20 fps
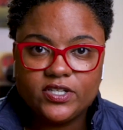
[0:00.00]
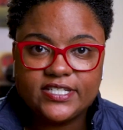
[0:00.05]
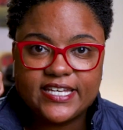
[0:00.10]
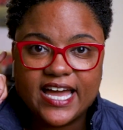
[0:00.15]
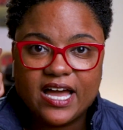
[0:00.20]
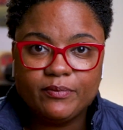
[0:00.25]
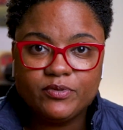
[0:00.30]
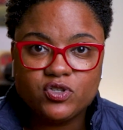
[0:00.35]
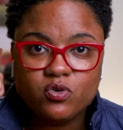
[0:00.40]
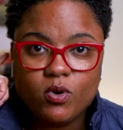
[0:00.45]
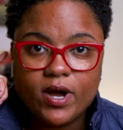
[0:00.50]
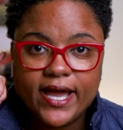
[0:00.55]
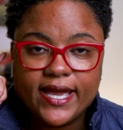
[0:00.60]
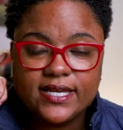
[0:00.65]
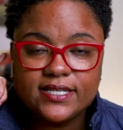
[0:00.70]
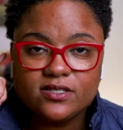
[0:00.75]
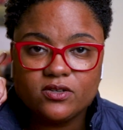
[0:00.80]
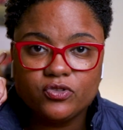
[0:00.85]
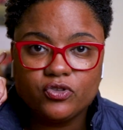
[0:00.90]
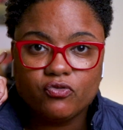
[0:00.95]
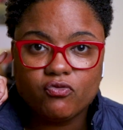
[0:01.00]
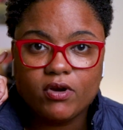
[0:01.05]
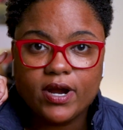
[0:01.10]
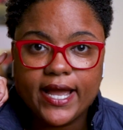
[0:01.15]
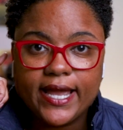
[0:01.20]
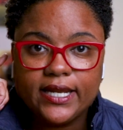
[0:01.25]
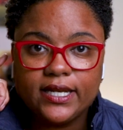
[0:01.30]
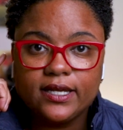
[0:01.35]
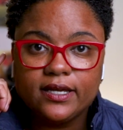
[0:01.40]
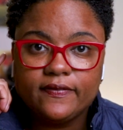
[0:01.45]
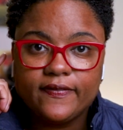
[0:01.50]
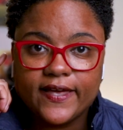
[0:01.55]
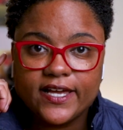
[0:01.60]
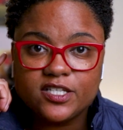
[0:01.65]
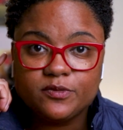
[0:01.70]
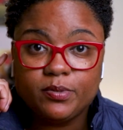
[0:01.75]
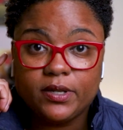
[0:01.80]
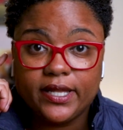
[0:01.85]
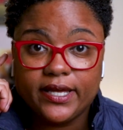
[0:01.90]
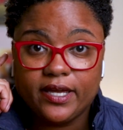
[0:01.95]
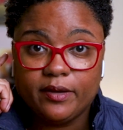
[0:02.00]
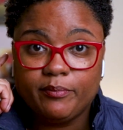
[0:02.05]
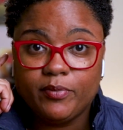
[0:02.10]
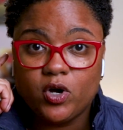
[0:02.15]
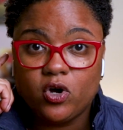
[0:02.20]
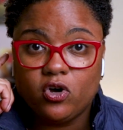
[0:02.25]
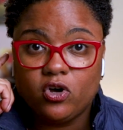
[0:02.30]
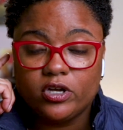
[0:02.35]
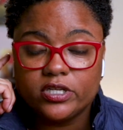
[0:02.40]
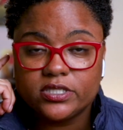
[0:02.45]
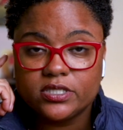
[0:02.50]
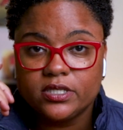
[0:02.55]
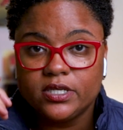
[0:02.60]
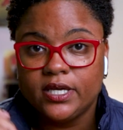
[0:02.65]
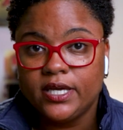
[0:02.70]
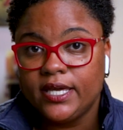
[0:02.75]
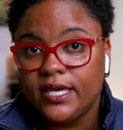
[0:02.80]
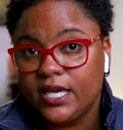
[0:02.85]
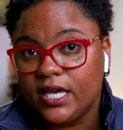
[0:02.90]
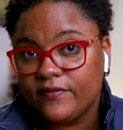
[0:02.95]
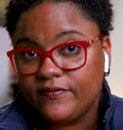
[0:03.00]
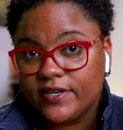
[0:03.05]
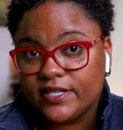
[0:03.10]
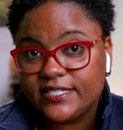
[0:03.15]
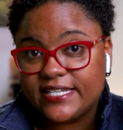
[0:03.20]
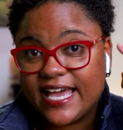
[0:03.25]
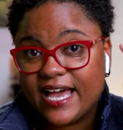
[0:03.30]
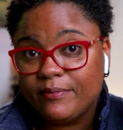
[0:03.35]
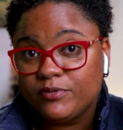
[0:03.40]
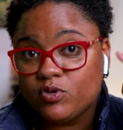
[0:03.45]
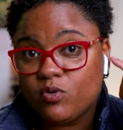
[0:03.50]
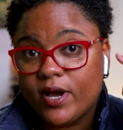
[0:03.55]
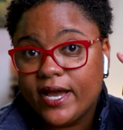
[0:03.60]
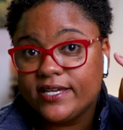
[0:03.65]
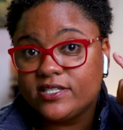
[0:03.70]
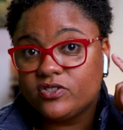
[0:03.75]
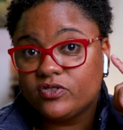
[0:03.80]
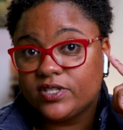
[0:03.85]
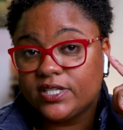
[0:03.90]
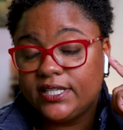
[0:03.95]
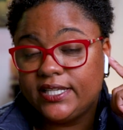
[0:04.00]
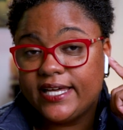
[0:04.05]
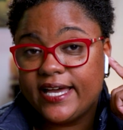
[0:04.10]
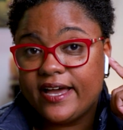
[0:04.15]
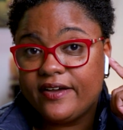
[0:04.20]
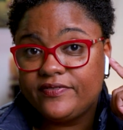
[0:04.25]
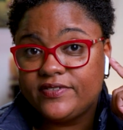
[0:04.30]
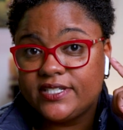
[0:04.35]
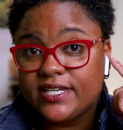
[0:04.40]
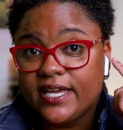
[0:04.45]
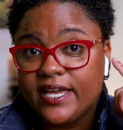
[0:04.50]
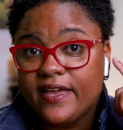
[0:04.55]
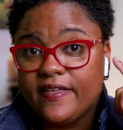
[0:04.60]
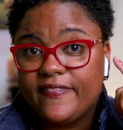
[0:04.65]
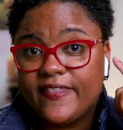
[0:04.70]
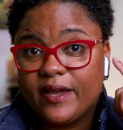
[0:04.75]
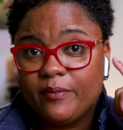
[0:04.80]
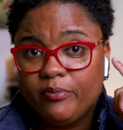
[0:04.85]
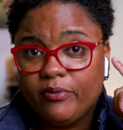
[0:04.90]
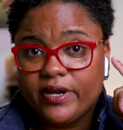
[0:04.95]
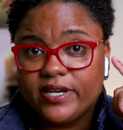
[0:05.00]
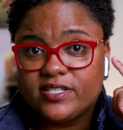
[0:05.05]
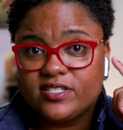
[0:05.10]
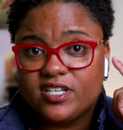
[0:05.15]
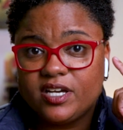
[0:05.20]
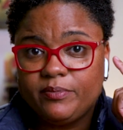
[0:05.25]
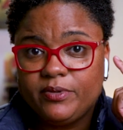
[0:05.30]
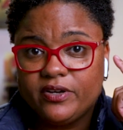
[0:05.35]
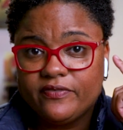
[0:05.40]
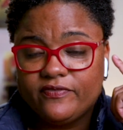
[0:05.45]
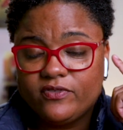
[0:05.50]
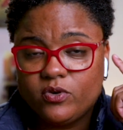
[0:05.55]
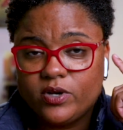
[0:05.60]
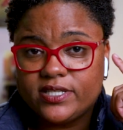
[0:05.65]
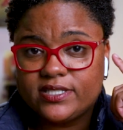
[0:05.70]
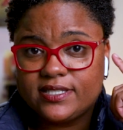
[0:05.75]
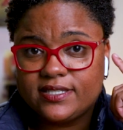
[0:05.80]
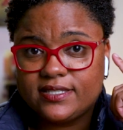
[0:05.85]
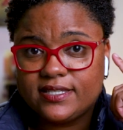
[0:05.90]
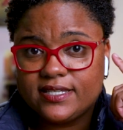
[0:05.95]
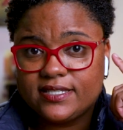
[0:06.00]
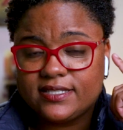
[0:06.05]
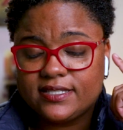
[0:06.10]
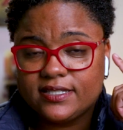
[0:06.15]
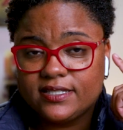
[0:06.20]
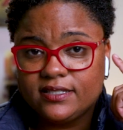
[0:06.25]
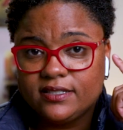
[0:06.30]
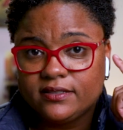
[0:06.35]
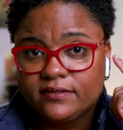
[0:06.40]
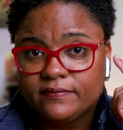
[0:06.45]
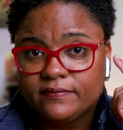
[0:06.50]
you tap twice on the right, that's play and pause. If you tap twice on the left, that brings up your voice assistant.